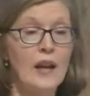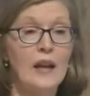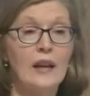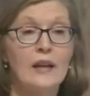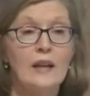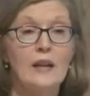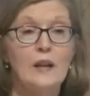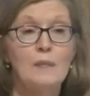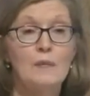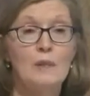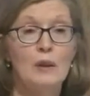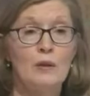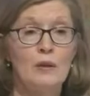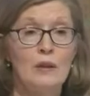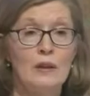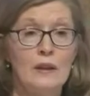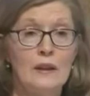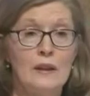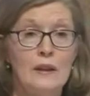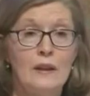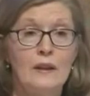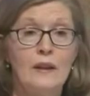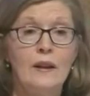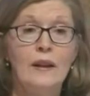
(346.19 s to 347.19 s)
and
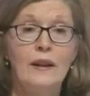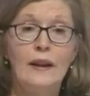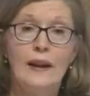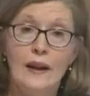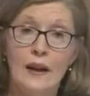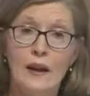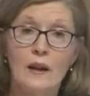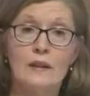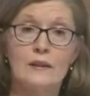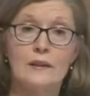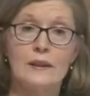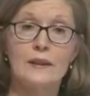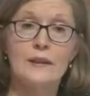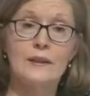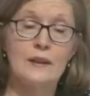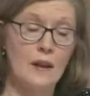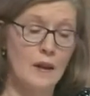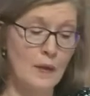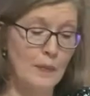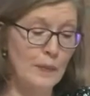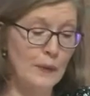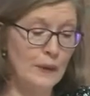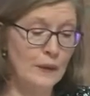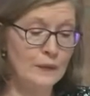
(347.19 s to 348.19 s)
community held us
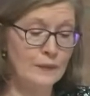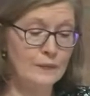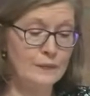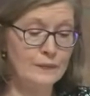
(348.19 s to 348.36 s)
up.